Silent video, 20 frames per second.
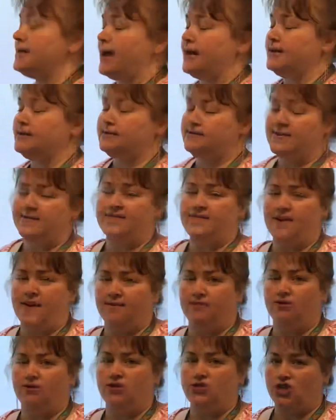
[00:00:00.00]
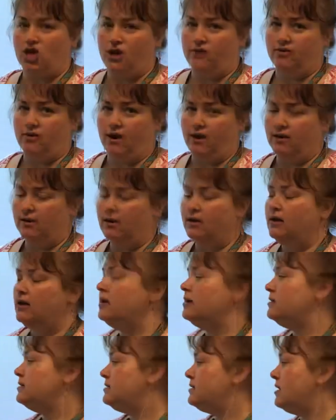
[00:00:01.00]
as their favorite genre.
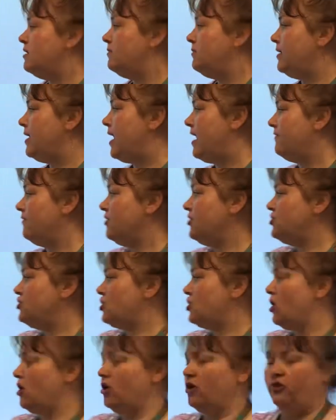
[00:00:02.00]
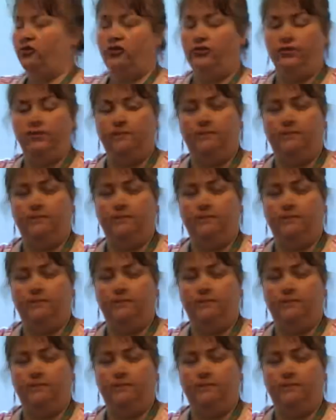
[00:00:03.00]
So we have our chart,